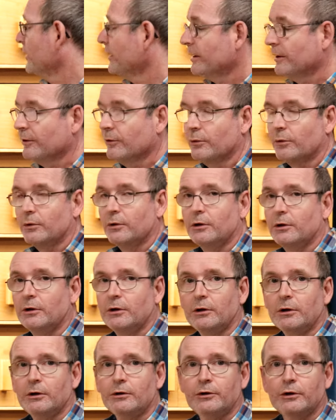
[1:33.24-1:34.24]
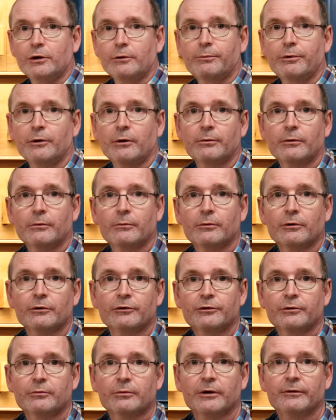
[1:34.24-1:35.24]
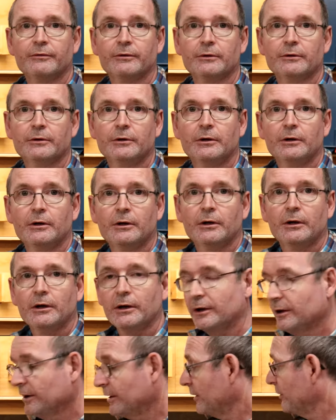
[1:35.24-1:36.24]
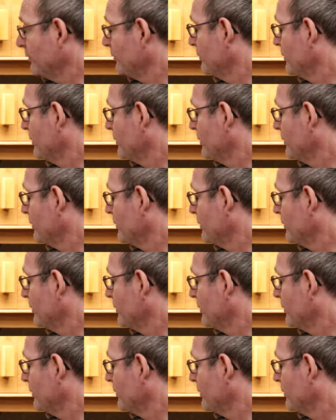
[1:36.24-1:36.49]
and out, no problem whatsoever, and